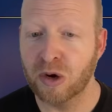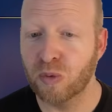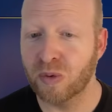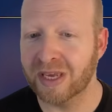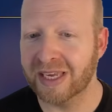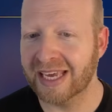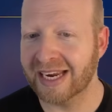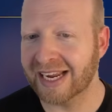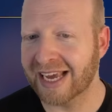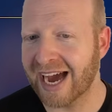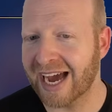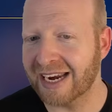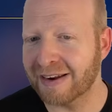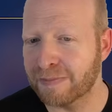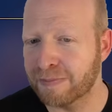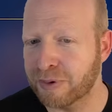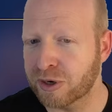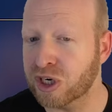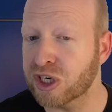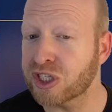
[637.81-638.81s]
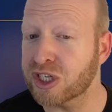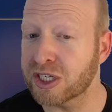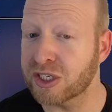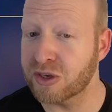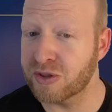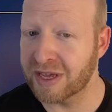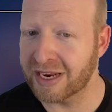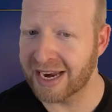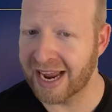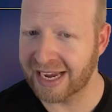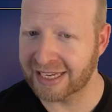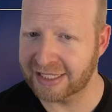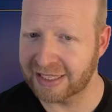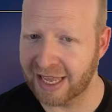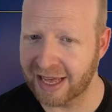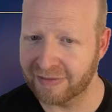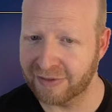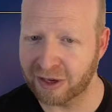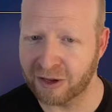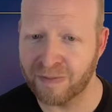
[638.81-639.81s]
we can kind of push it to the next
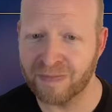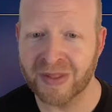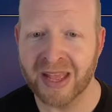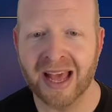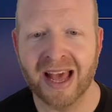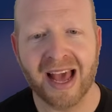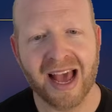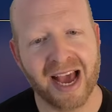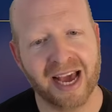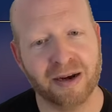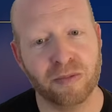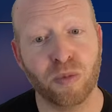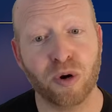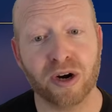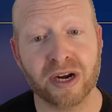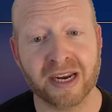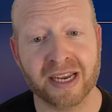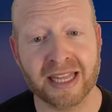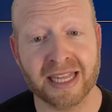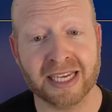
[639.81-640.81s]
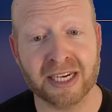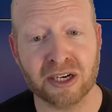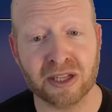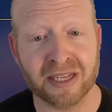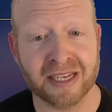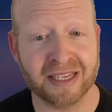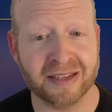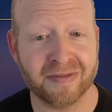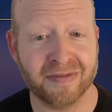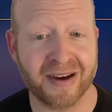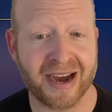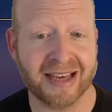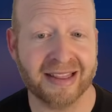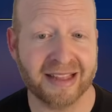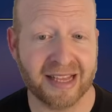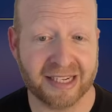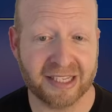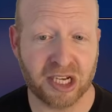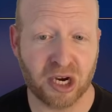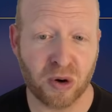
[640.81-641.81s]
level and more clearly define
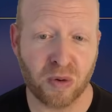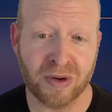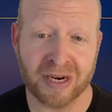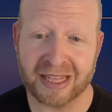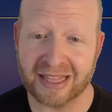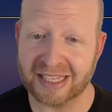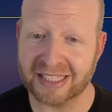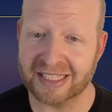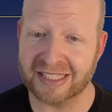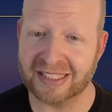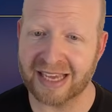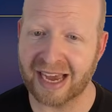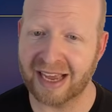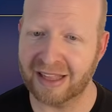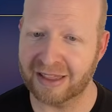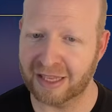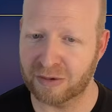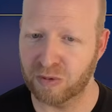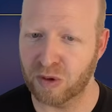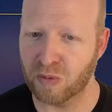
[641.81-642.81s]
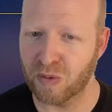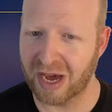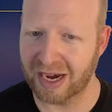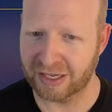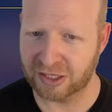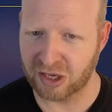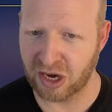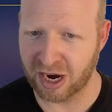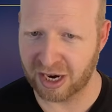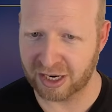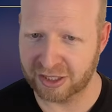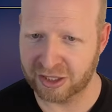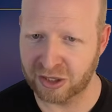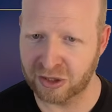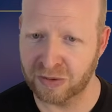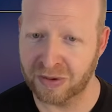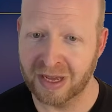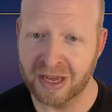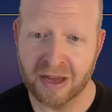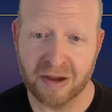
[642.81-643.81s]
the tone and the style that we want to talk
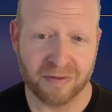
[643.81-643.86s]
to.